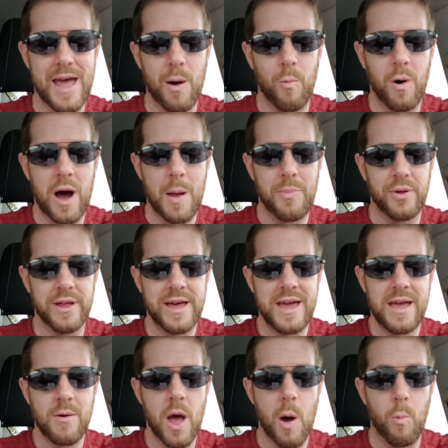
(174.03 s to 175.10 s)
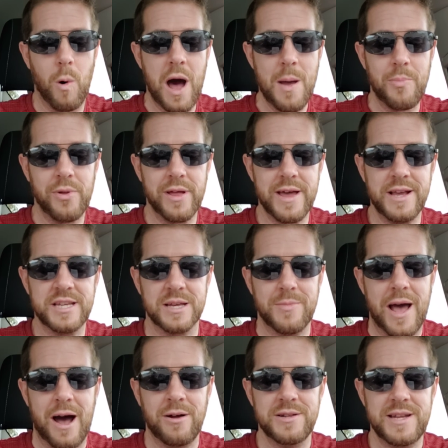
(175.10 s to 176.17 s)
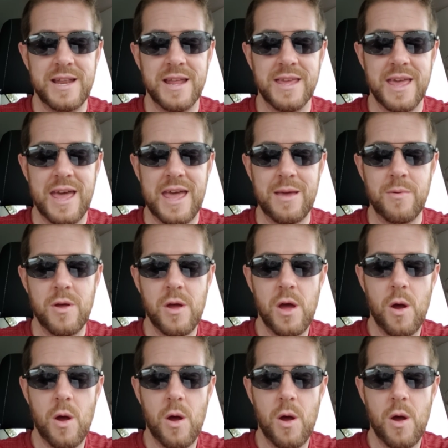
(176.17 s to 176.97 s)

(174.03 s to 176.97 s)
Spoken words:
And why play some outdated game